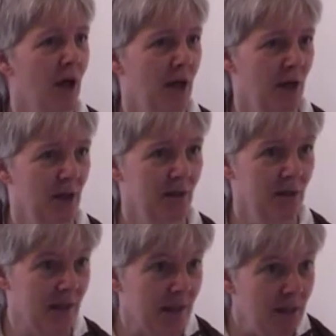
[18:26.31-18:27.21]
uh,
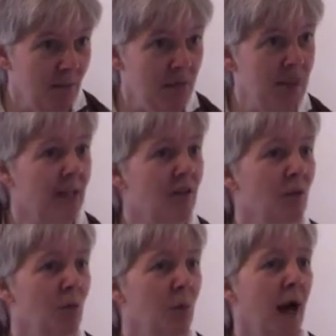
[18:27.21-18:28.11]
the schemes
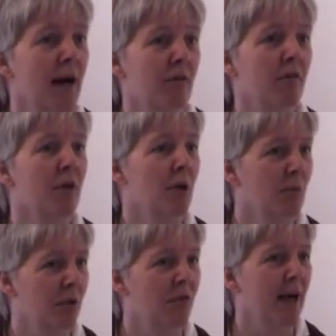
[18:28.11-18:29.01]
that you have
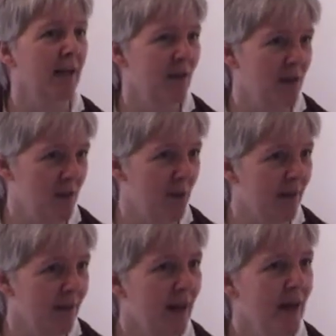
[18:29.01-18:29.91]
provided mm-hmm. us
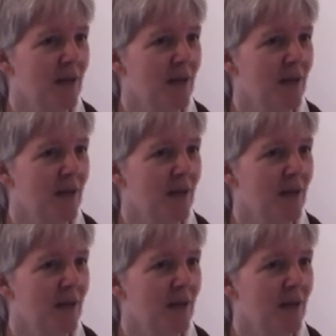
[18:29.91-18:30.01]
with.